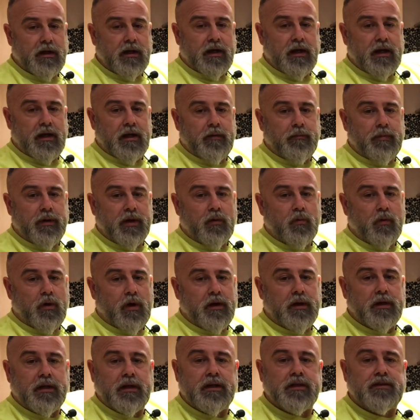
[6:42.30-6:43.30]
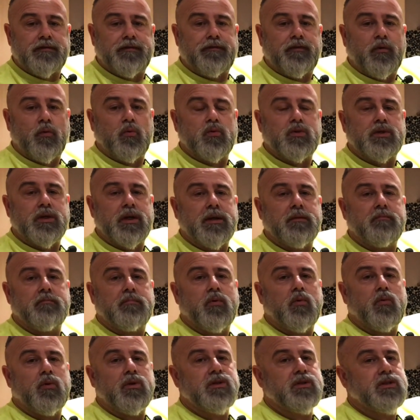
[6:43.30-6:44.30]
and the big one is
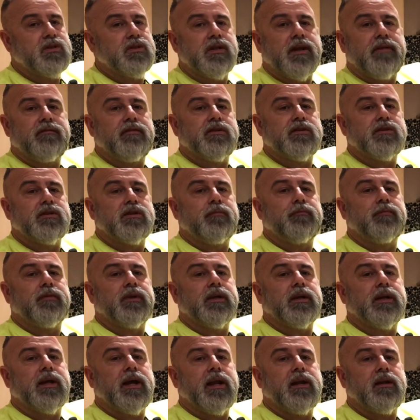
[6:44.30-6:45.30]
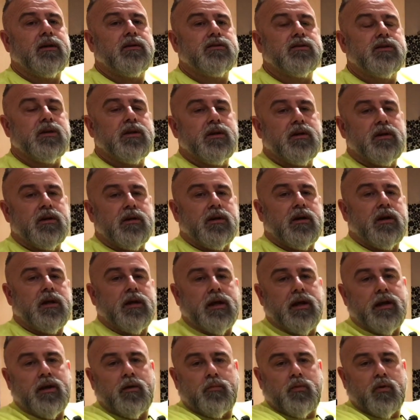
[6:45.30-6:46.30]
14.7 something gallons.
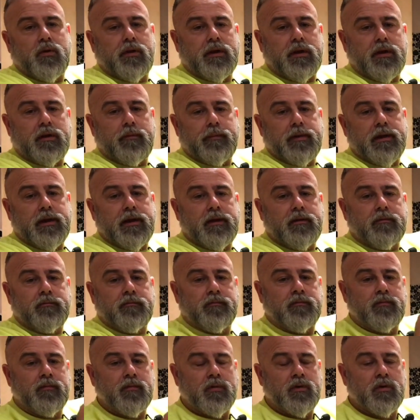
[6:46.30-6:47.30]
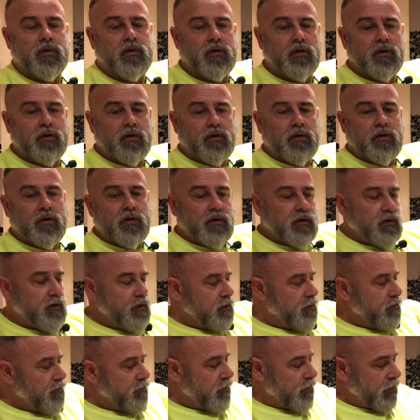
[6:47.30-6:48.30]
Again, I'll put that up there.
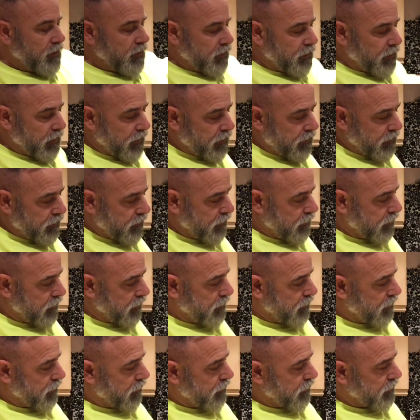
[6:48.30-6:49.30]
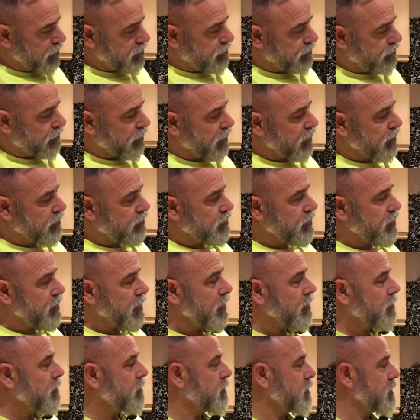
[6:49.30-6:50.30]
Right, okay, there you go, there's the front.
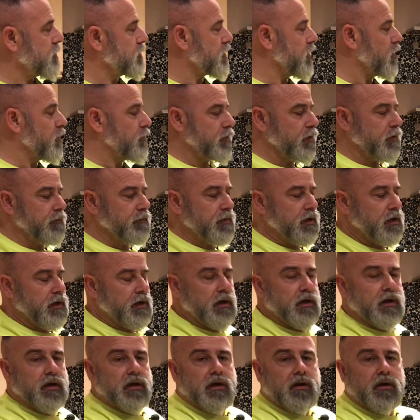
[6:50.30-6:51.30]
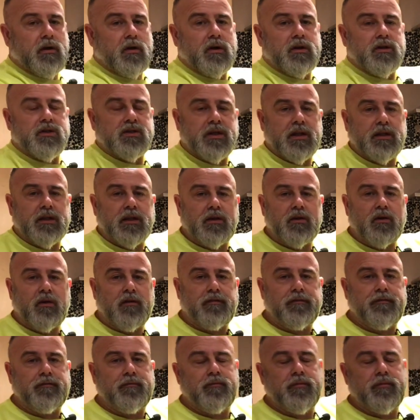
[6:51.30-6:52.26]
Now let's open them. Like I said, they're not